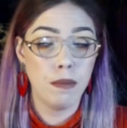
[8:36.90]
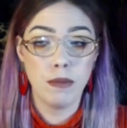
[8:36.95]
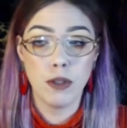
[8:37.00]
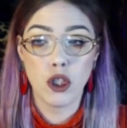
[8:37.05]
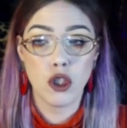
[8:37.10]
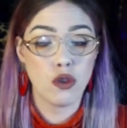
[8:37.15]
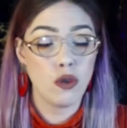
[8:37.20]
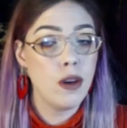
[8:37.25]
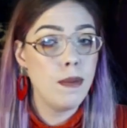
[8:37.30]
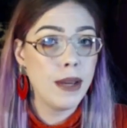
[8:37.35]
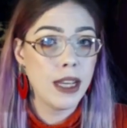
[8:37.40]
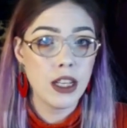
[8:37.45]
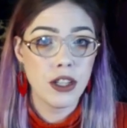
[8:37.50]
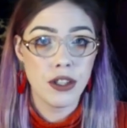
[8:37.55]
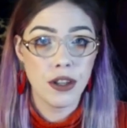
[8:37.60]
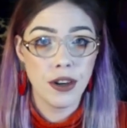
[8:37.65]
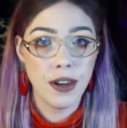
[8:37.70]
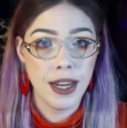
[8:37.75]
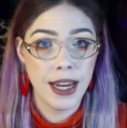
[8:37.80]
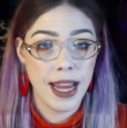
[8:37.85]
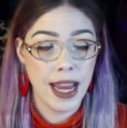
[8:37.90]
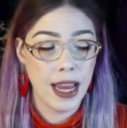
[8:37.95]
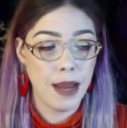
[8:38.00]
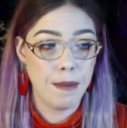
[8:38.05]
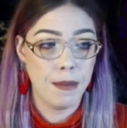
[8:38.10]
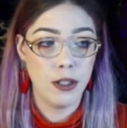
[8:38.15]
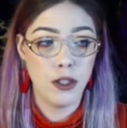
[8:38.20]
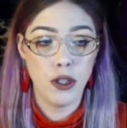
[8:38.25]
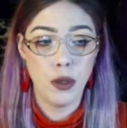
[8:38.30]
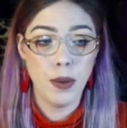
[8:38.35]
streaming a certain game,
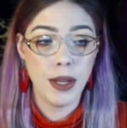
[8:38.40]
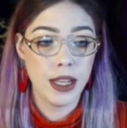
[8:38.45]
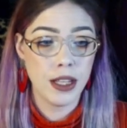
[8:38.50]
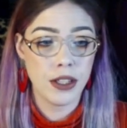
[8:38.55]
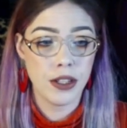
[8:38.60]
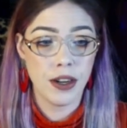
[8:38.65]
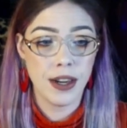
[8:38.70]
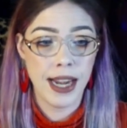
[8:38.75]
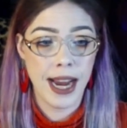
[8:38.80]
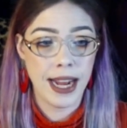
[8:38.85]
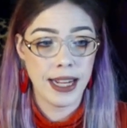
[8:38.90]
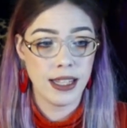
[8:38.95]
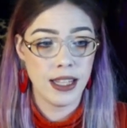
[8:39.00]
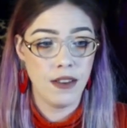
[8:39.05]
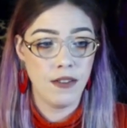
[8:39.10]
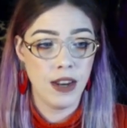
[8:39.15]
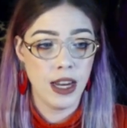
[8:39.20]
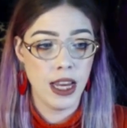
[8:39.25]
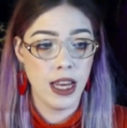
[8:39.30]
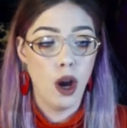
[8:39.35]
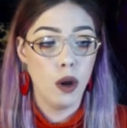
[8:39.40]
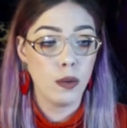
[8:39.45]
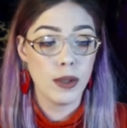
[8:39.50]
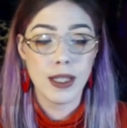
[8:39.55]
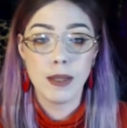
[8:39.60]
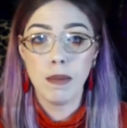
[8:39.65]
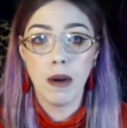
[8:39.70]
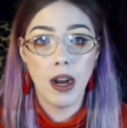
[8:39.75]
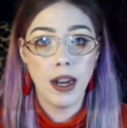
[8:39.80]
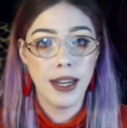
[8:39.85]
doing a certain activity,
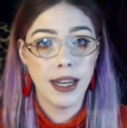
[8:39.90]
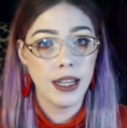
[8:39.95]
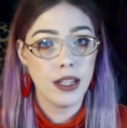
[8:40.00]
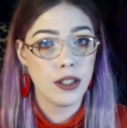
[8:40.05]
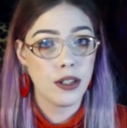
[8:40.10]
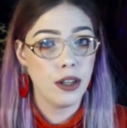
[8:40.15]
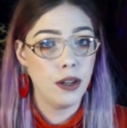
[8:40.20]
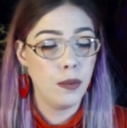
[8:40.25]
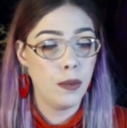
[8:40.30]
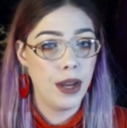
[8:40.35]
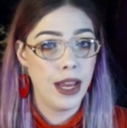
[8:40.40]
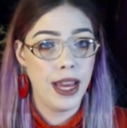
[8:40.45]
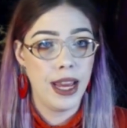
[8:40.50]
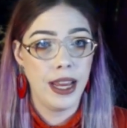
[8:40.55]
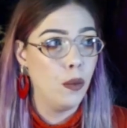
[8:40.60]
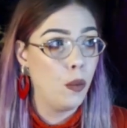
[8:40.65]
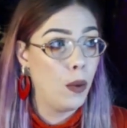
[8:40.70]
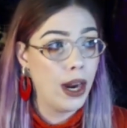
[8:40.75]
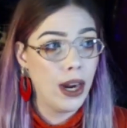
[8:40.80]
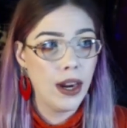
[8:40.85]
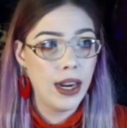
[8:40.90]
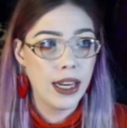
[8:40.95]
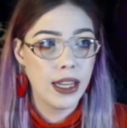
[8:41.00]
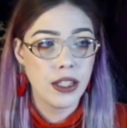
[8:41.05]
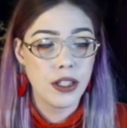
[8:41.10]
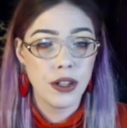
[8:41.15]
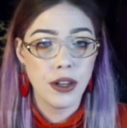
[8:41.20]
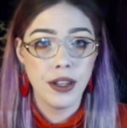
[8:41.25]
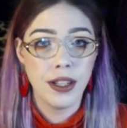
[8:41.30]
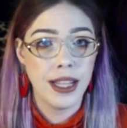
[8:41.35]
responding a certain way, wearing a
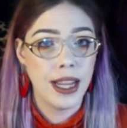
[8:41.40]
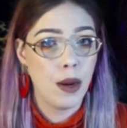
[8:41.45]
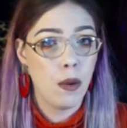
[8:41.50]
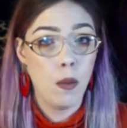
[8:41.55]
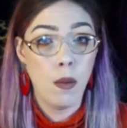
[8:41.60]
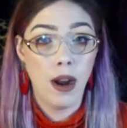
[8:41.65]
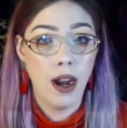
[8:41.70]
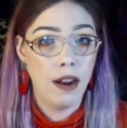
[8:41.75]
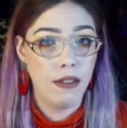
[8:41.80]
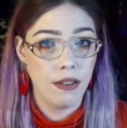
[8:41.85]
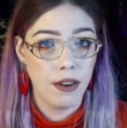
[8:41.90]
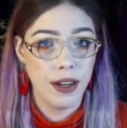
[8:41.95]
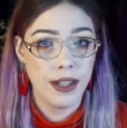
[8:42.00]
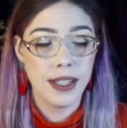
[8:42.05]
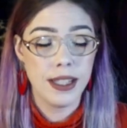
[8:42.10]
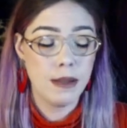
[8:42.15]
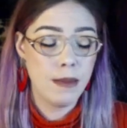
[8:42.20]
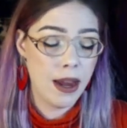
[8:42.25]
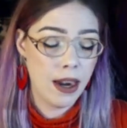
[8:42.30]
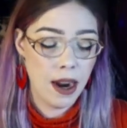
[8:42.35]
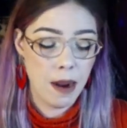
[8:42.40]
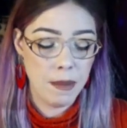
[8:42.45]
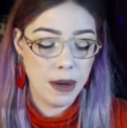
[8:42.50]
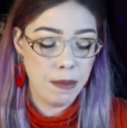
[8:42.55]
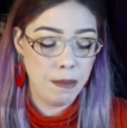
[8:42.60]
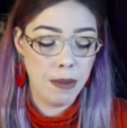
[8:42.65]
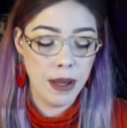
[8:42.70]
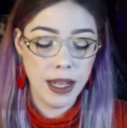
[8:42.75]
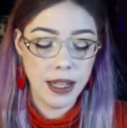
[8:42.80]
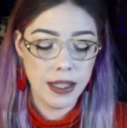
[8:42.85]
certain thing, whatever. It doesn't matter how many
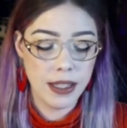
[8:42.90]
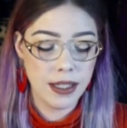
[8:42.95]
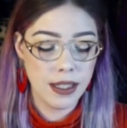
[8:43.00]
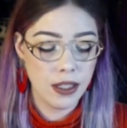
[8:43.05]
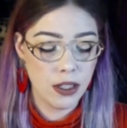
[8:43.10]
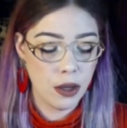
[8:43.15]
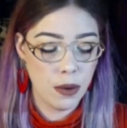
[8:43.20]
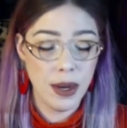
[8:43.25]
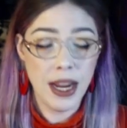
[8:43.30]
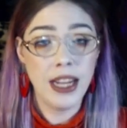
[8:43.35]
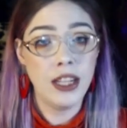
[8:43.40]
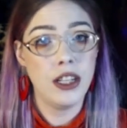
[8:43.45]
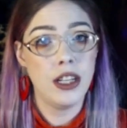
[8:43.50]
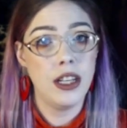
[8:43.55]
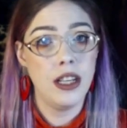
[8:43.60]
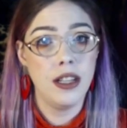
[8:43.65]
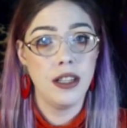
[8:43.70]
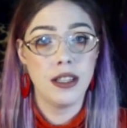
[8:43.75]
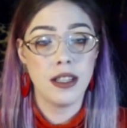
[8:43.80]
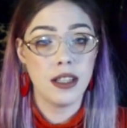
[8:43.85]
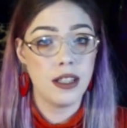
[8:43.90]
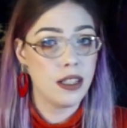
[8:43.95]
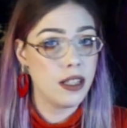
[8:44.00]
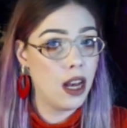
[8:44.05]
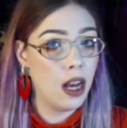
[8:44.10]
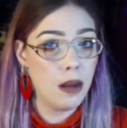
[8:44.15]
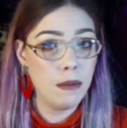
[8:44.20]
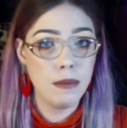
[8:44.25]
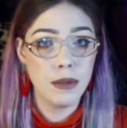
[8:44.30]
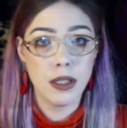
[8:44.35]
bits, donations,
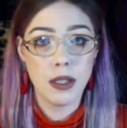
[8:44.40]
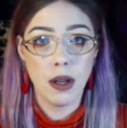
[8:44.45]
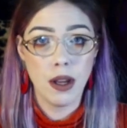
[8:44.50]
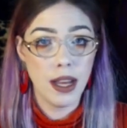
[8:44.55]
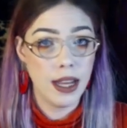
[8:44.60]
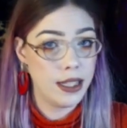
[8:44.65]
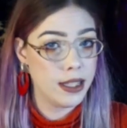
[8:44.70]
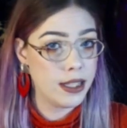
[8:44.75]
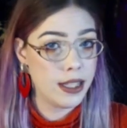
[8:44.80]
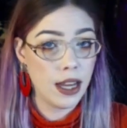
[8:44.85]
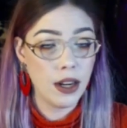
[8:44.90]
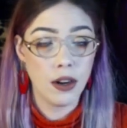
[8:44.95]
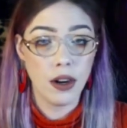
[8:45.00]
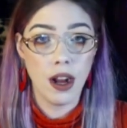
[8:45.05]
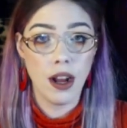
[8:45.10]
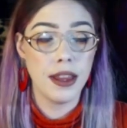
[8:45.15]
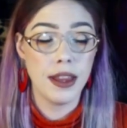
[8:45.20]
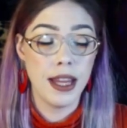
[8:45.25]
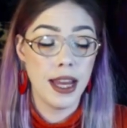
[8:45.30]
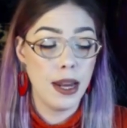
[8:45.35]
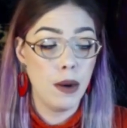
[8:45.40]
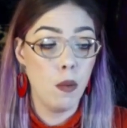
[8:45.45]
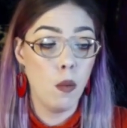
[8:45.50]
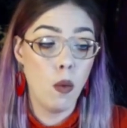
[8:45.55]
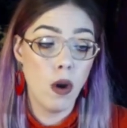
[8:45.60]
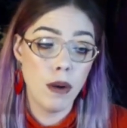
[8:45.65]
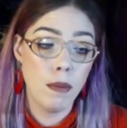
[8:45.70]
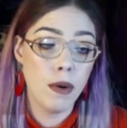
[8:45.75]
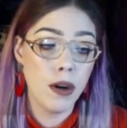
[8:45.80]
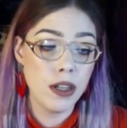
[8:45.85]
subs, etc. that
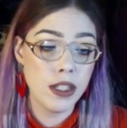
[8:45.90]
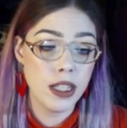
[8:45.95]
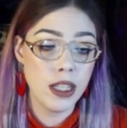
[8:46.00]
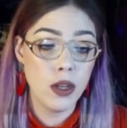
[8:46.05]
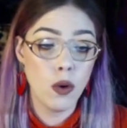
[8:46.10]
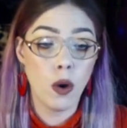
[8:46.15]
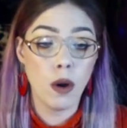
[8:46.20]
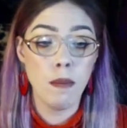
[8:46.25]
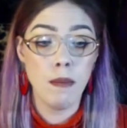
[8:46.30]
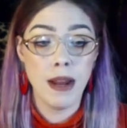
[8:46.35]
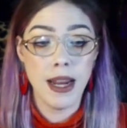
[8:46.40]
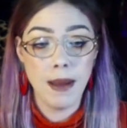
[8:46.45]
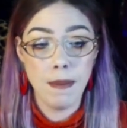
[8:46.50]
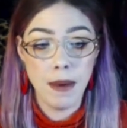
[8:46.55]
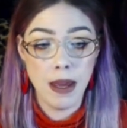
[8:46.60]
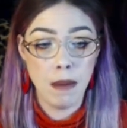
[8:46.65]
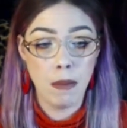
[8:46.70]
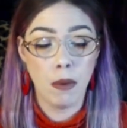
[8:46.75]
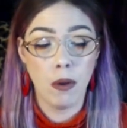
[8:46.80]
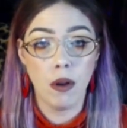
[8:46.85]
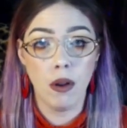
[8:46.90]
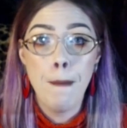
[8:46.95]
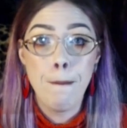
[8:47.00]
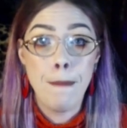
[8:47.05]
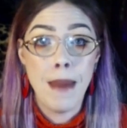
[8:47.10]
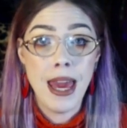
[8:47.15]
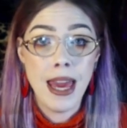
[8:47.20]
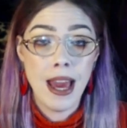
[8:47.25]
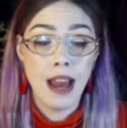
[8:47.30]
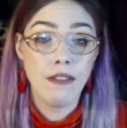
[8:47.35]
one person or many people
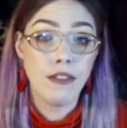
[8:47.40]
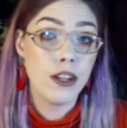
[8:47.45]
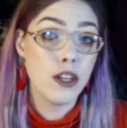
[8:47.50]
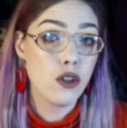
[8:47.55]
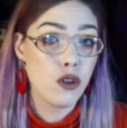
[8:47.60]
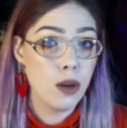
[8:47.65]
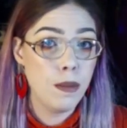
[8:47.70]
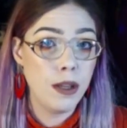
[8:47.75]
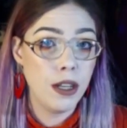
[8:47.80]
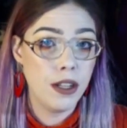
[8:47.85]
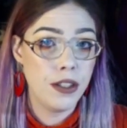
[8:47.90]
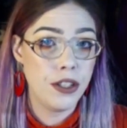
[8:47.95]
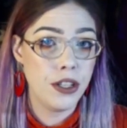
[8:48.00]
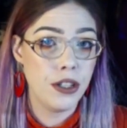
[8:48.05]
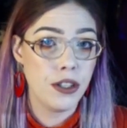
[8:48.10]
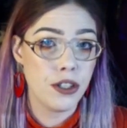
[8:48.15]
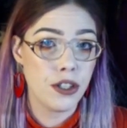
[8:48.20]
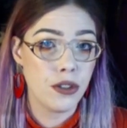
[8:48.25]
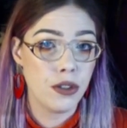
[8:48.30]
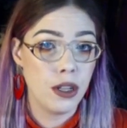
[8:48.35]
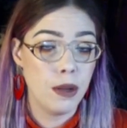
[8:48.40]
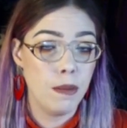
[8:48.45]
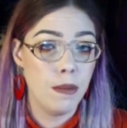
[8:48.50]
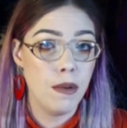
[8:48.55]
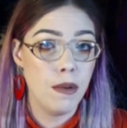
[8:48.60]
may have contributed to your stream.